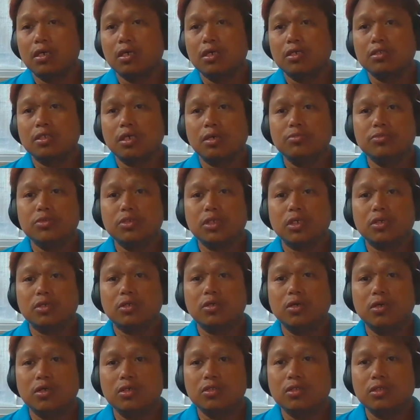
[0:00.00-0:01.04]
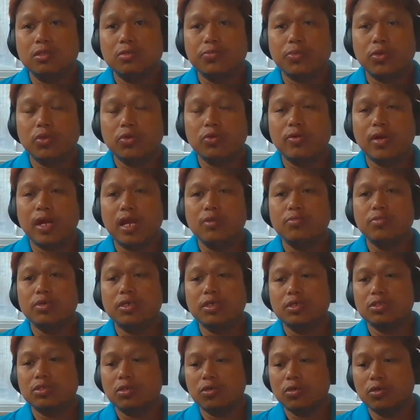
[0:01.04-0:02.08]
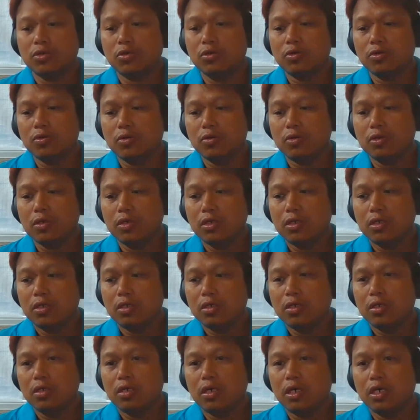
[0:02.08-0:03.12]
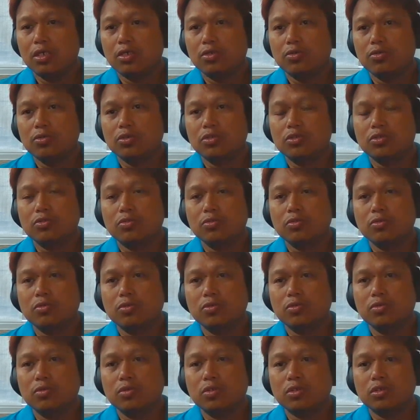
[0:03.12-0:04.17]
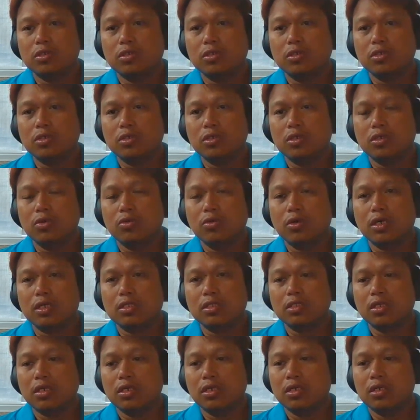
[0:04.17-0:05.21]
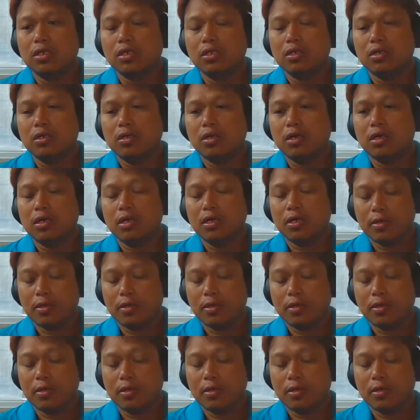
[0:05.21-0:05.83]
subject on programming. So I used to look at their